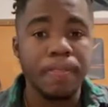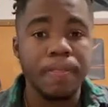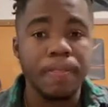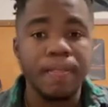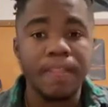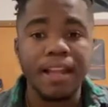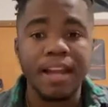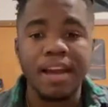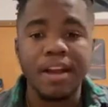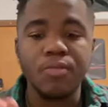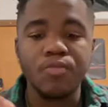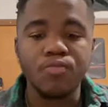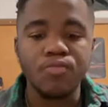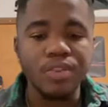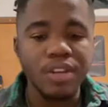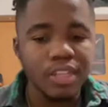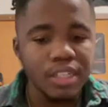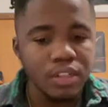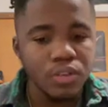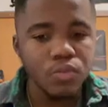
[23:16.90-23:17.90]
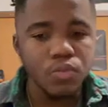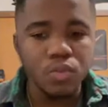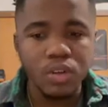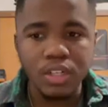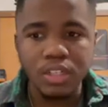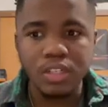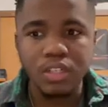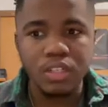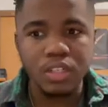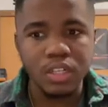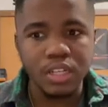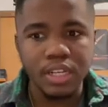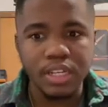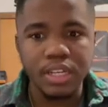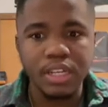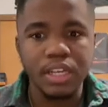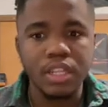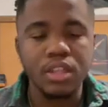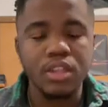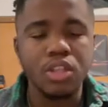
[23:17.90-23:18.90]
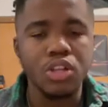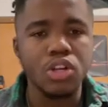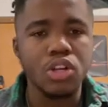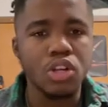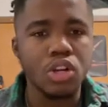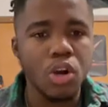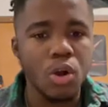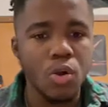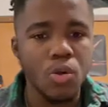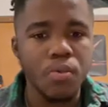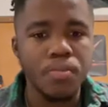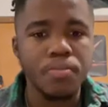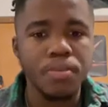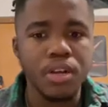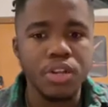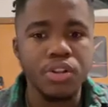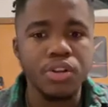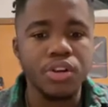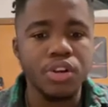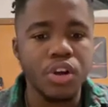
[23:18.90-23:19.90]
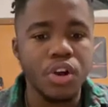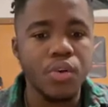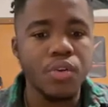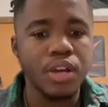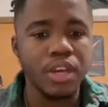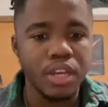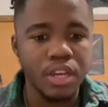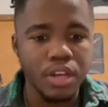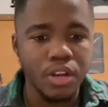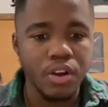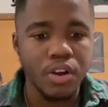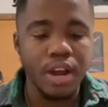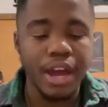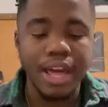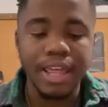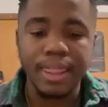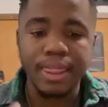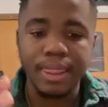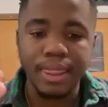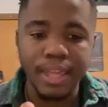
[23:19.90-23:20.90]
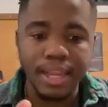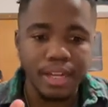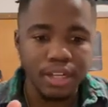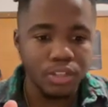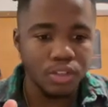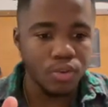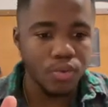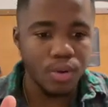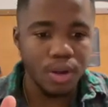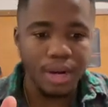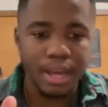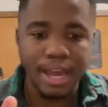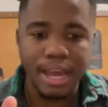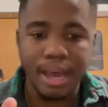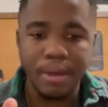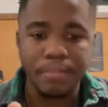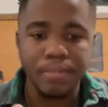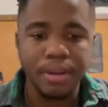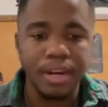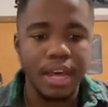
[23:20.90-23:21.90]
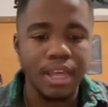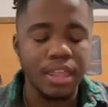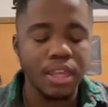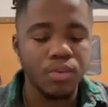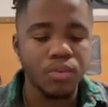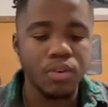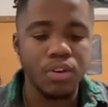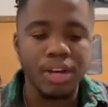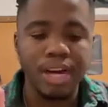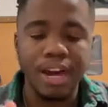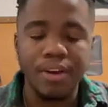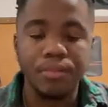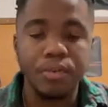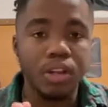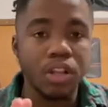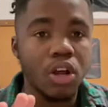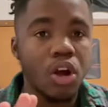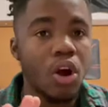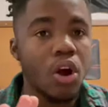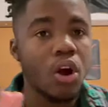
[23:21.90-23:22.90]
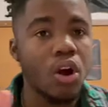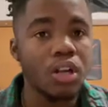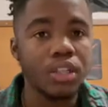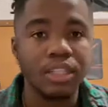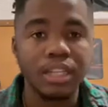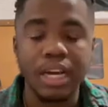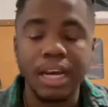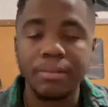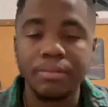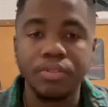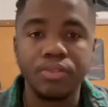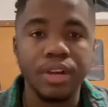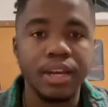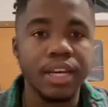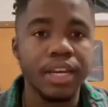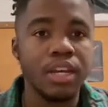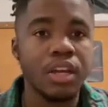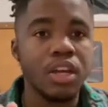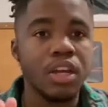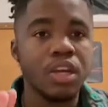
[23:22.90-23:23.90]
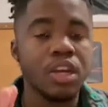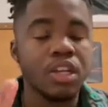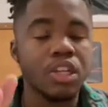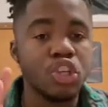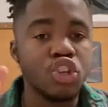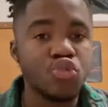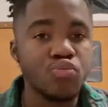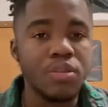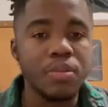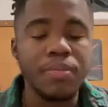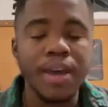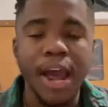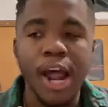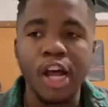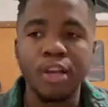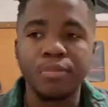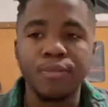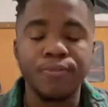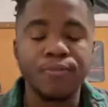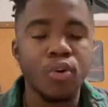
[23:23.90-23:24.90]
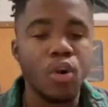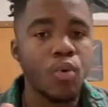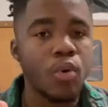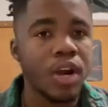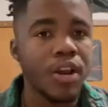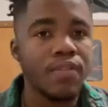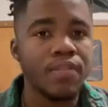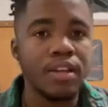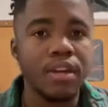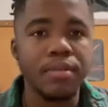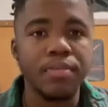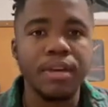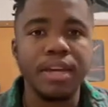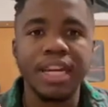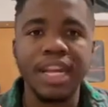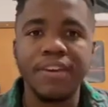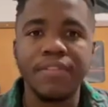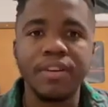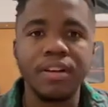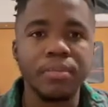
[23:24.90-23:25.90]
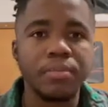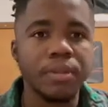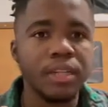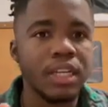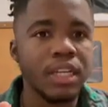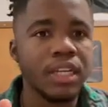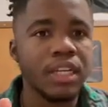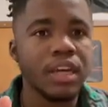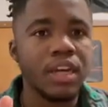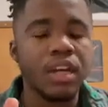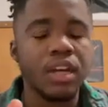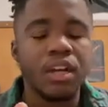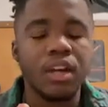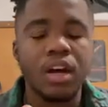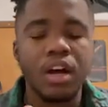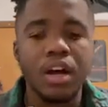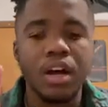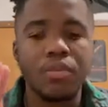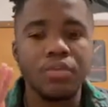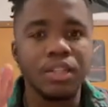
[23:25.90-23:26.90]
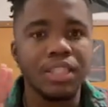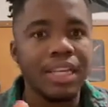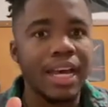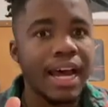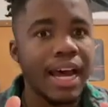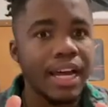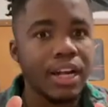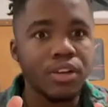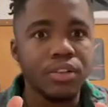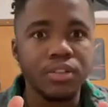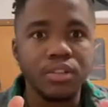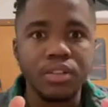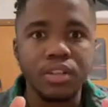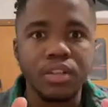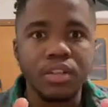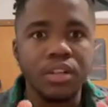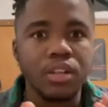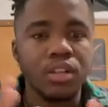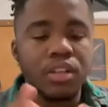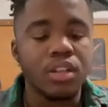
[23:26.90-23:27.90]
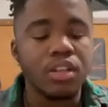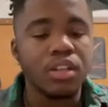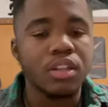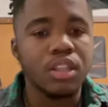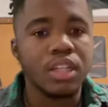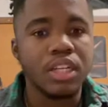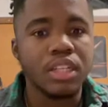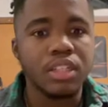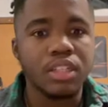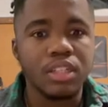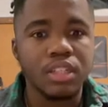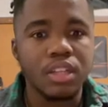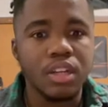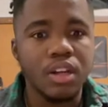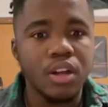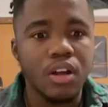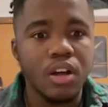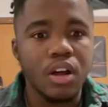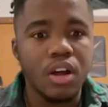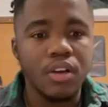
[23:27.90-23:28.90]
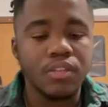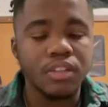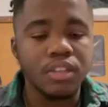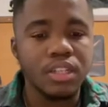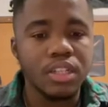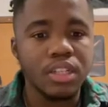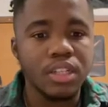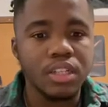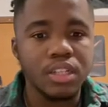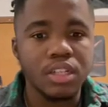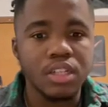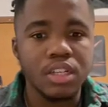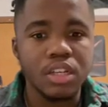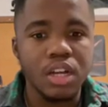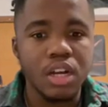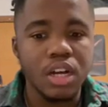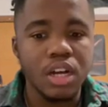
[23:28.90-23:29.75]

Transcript: I really want to see the GOAT be the GOAT here. I think it's going to happen. I think we're going to have one of the all-time great QB battles before one of them inevitably retires this offseason.